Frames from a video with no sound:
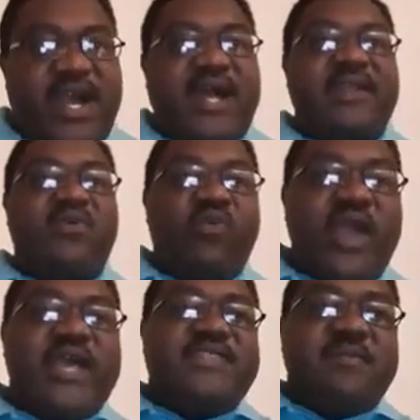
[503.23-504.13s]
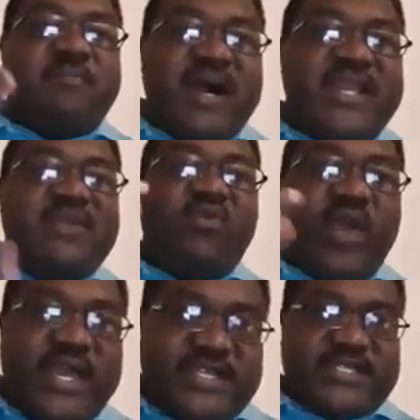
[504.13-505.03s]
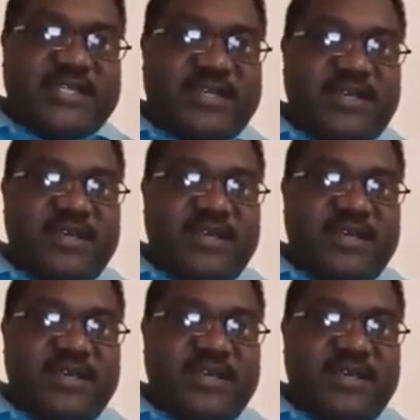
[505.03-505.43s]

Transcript: and where the money went.